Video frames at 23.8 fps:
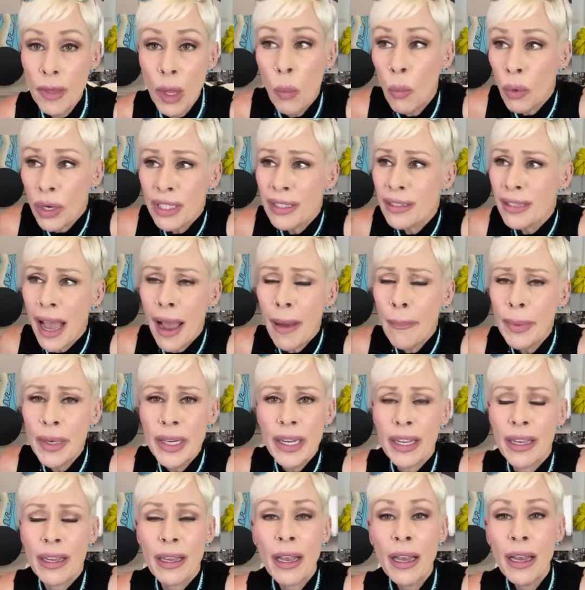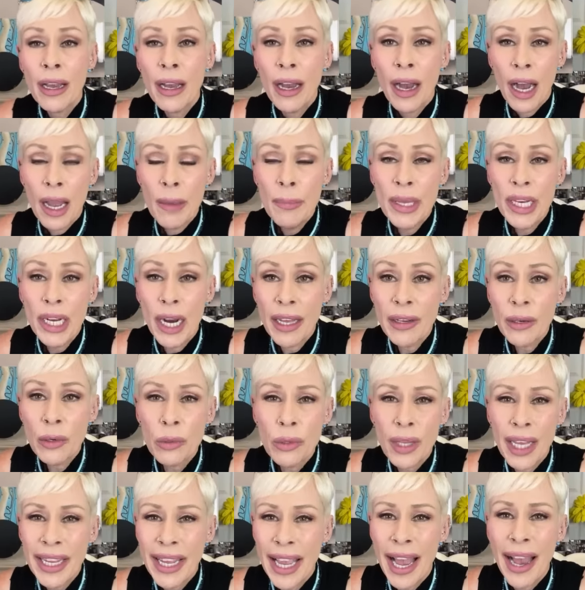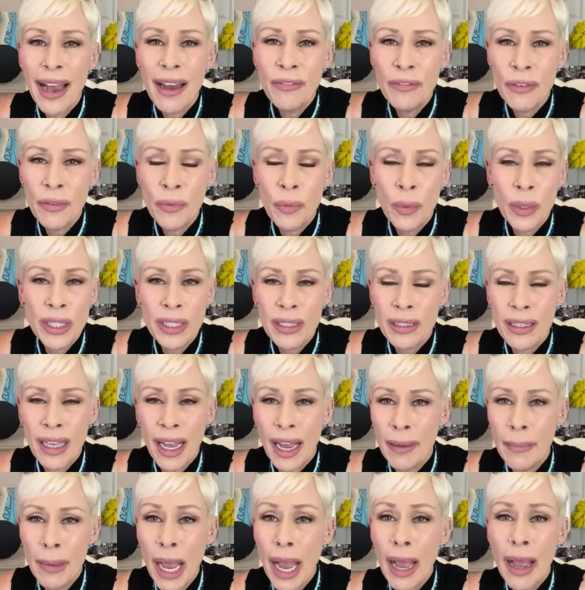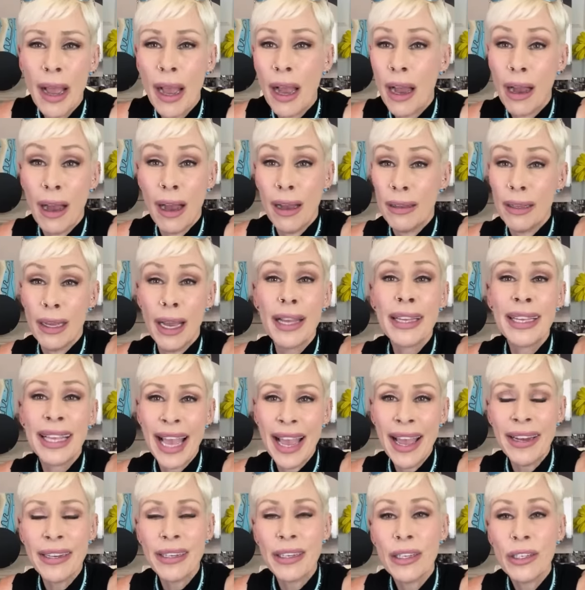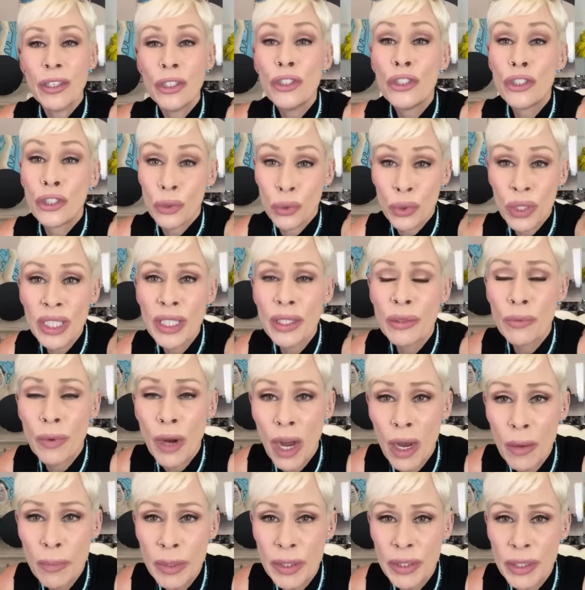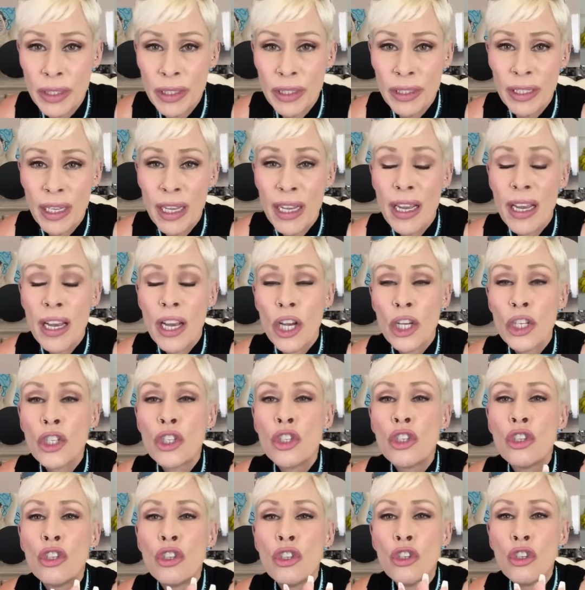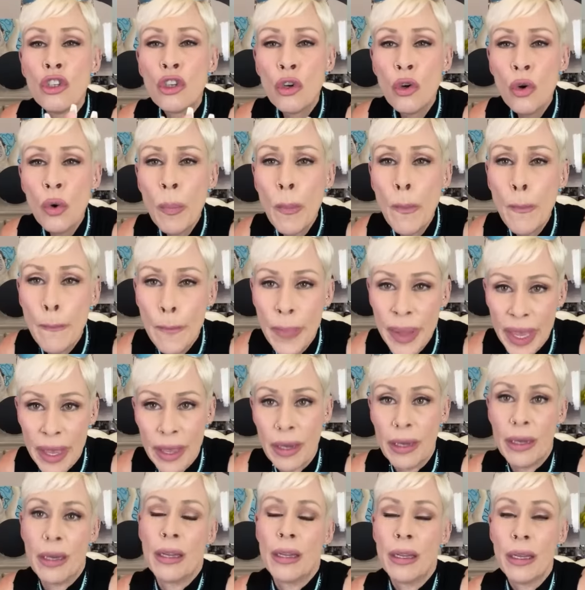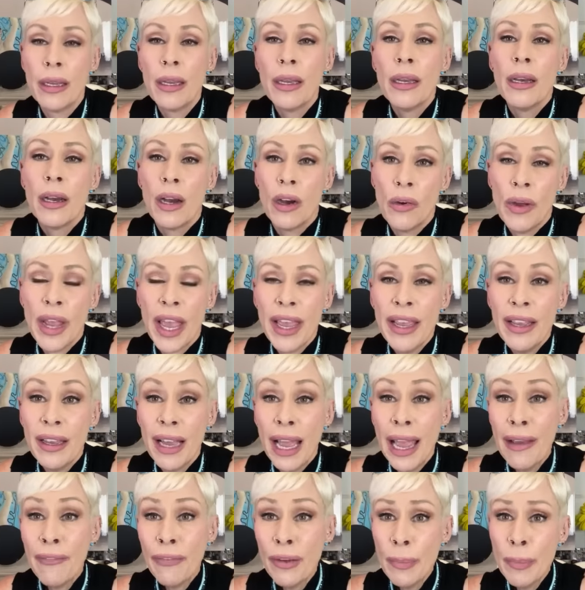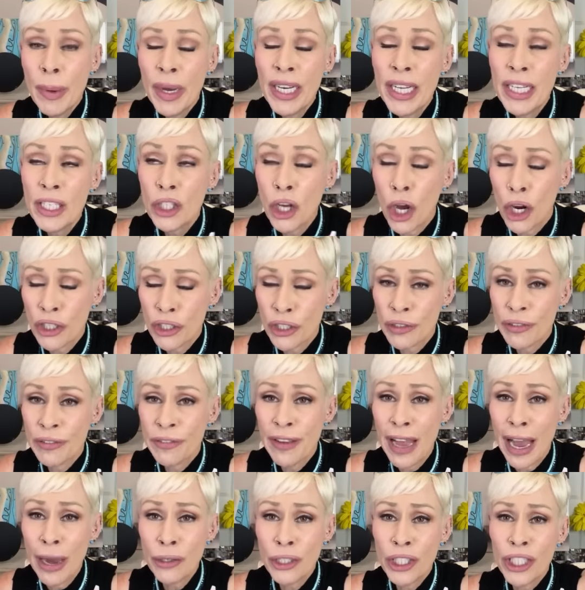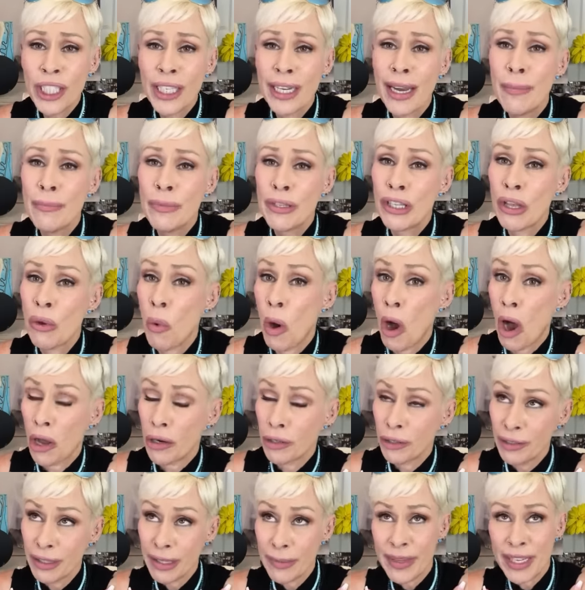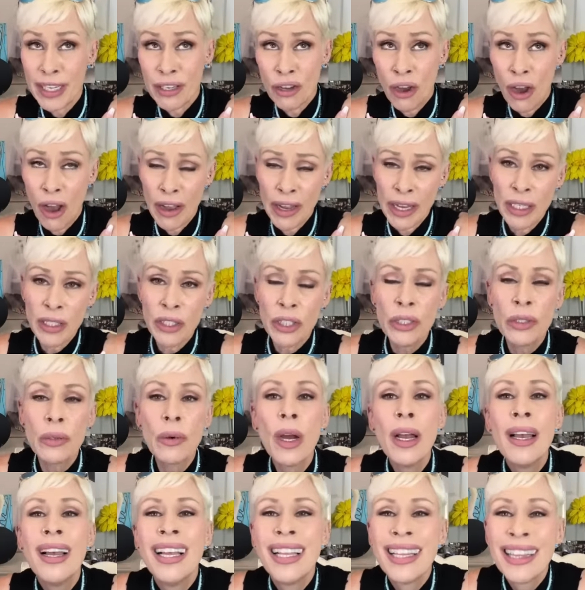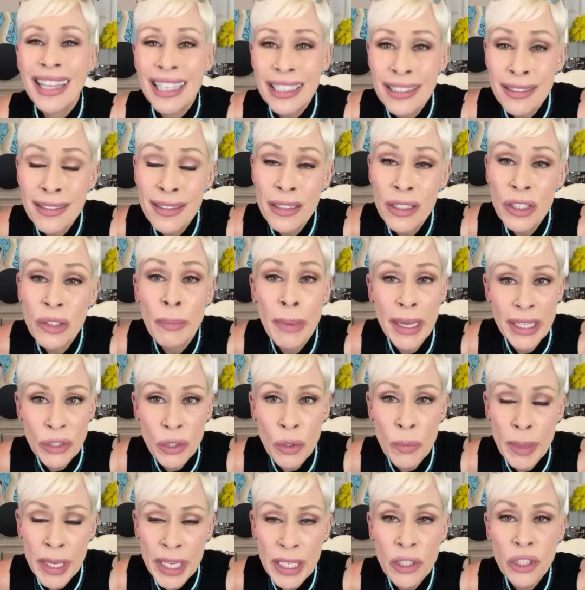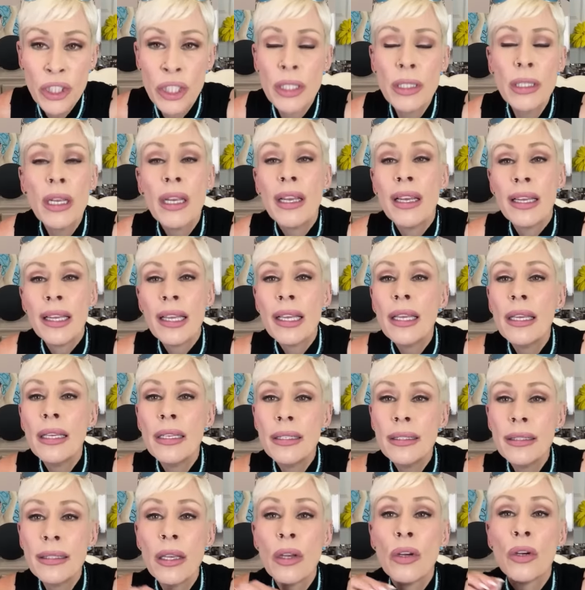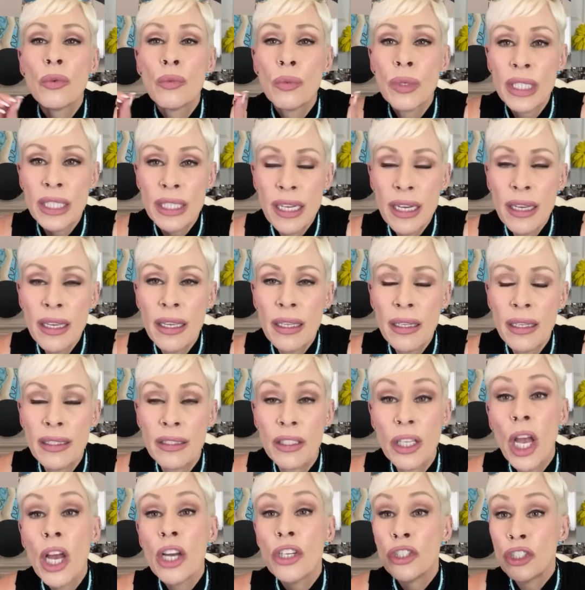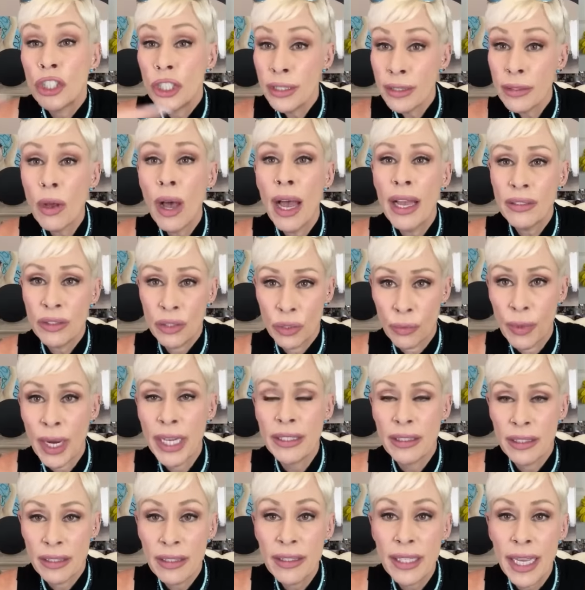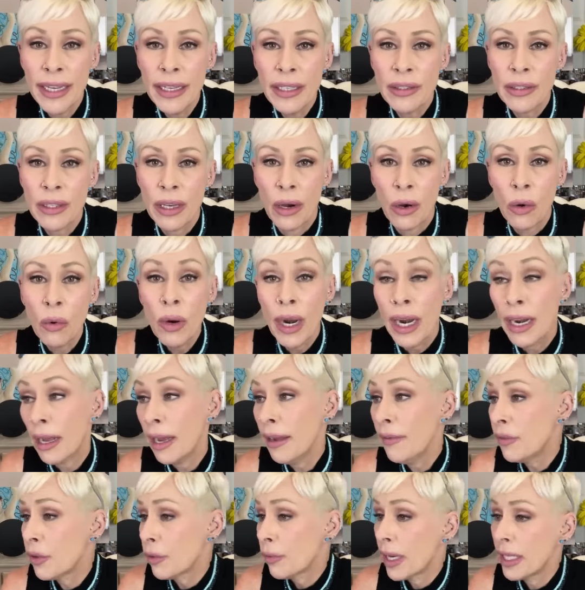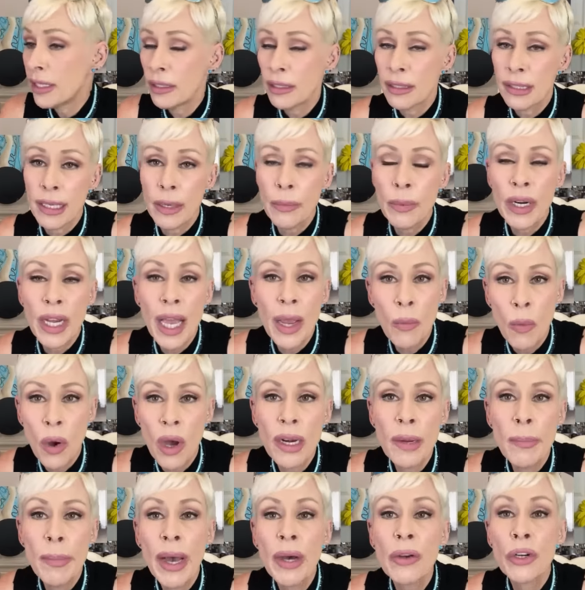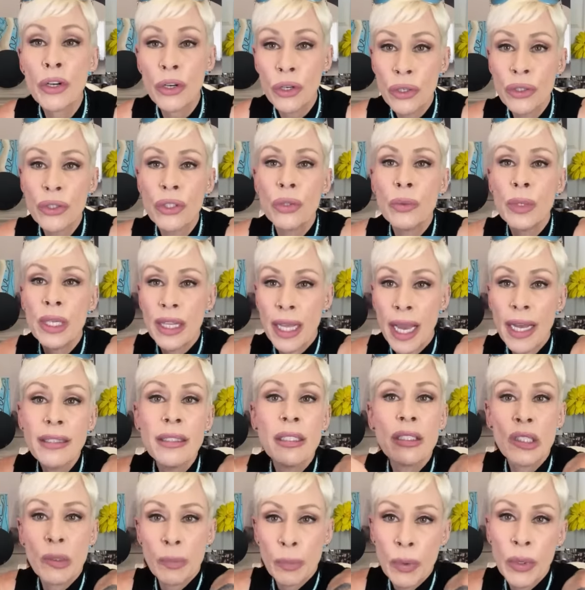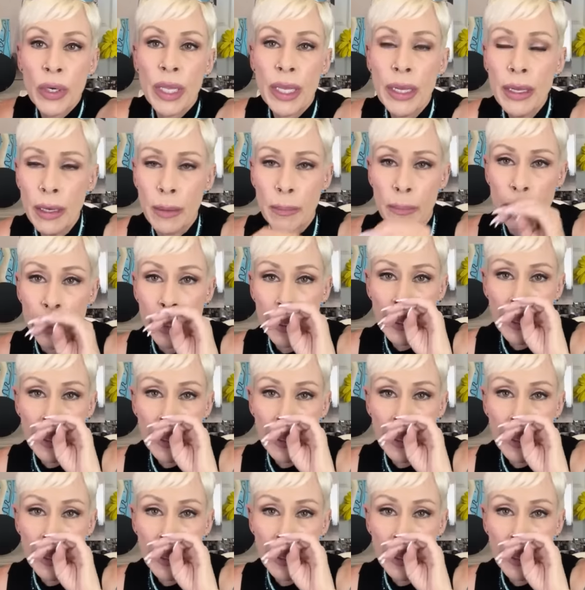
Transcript: What is happening? I mean, I don't like half of what, again, Julia Roberts, stupid, okay? Everybody, Dr. Fauci, I'm so honored to be talking to you. Listen, you mental patient, he's ridiculous. She still has the right to say it though, and I have the right to say what I want about her doing that to support him.